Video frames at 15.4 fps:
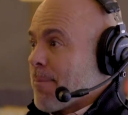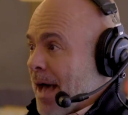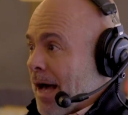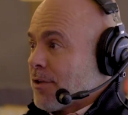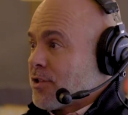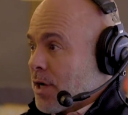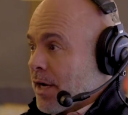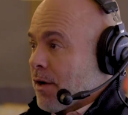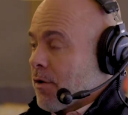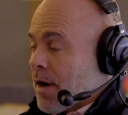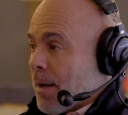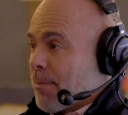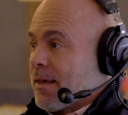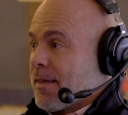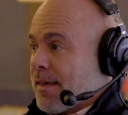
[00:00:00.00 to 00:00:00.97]
yeah. about Johnny
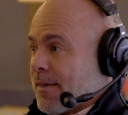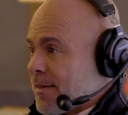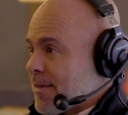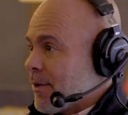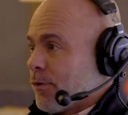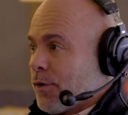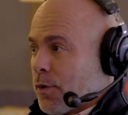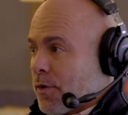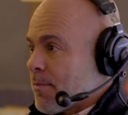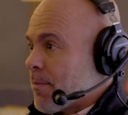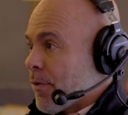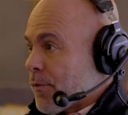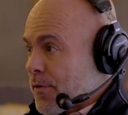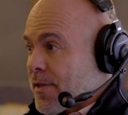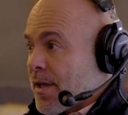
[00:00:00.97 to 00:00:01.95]
Carrabba because he's still doing some
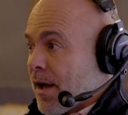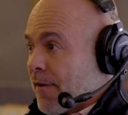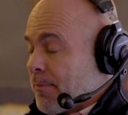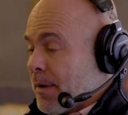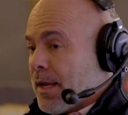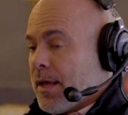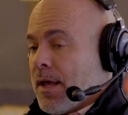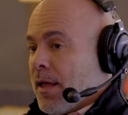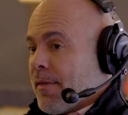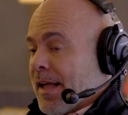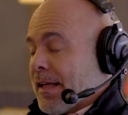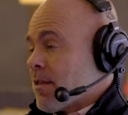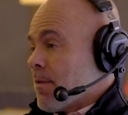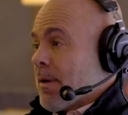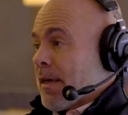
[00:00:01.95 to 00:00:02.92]
other stuff, but
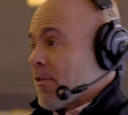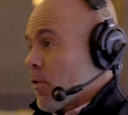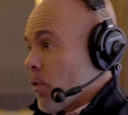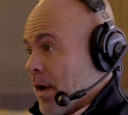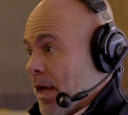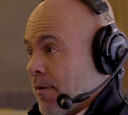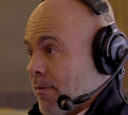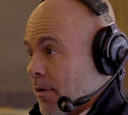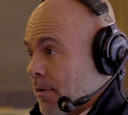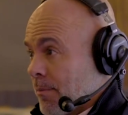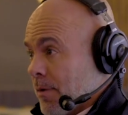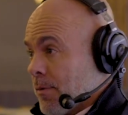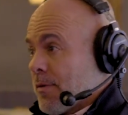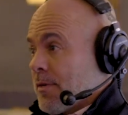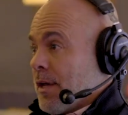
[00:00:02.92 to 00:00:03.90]
that's the best story ever. I
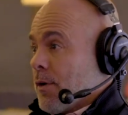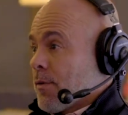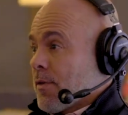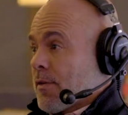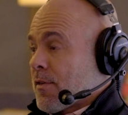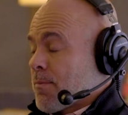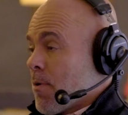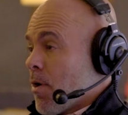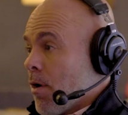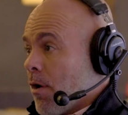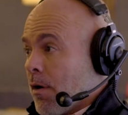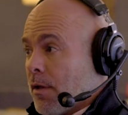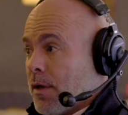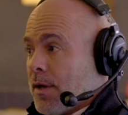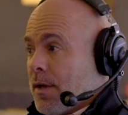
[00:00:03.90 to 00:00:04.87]
mean, was, here's a
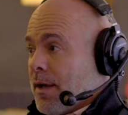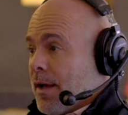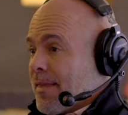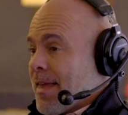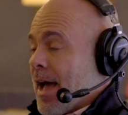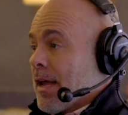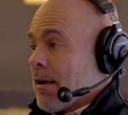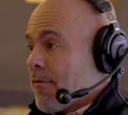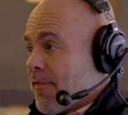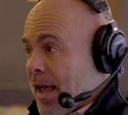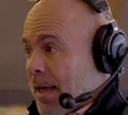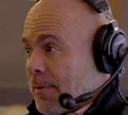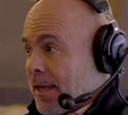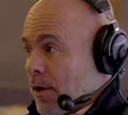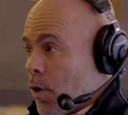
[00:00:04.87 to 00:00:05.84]
small Italian
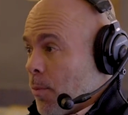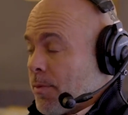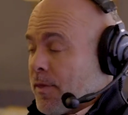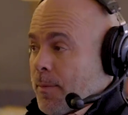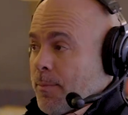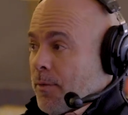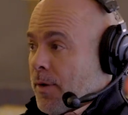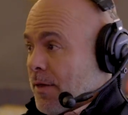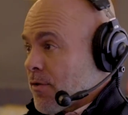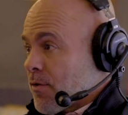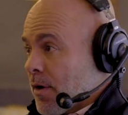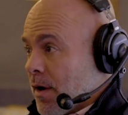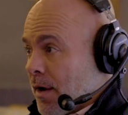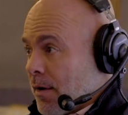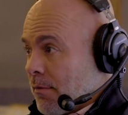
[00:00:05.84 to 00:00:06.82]
family who opens up a
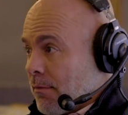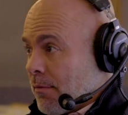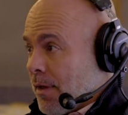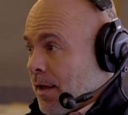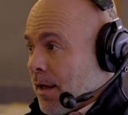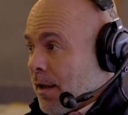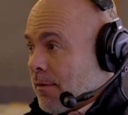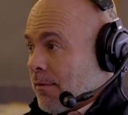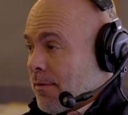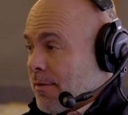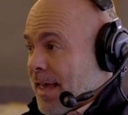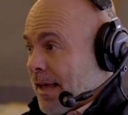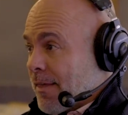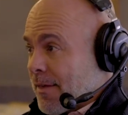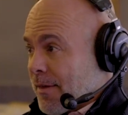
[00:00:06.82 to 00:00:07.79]
restaurant in
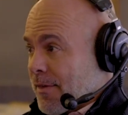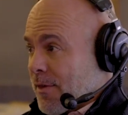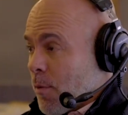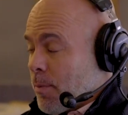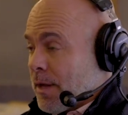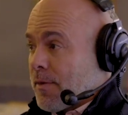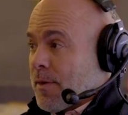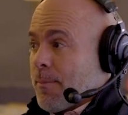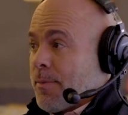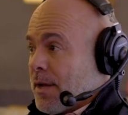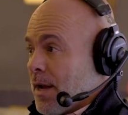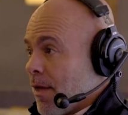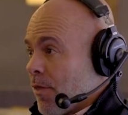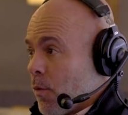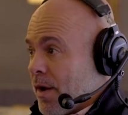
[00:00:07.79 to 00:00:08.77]
Texas, opens up
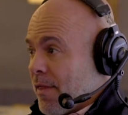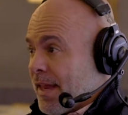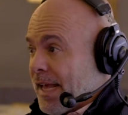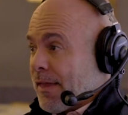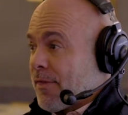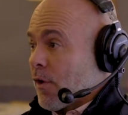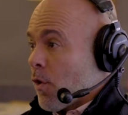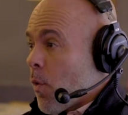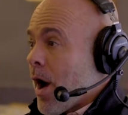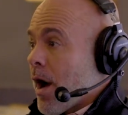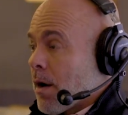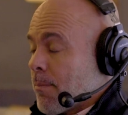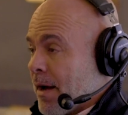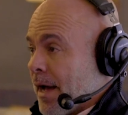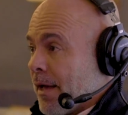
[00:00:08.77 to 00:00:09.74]
another one, and it gets
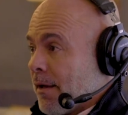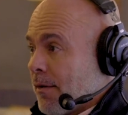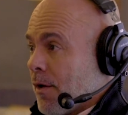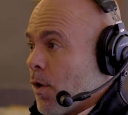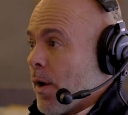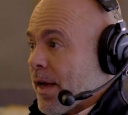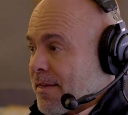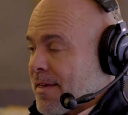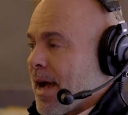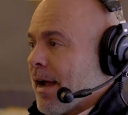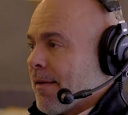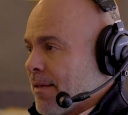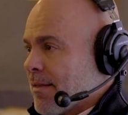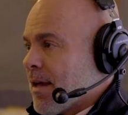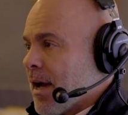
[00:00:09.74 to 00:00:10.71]
acquired by O S I
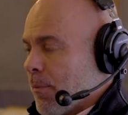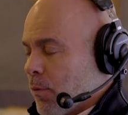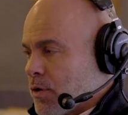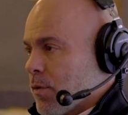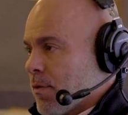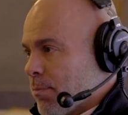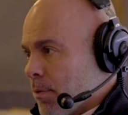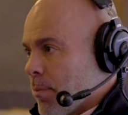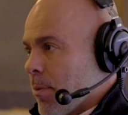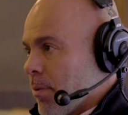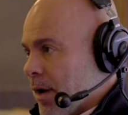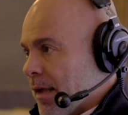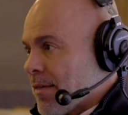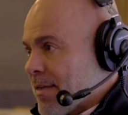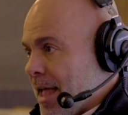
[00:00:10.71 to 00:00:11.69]
at the time, which was Bloomin' Brands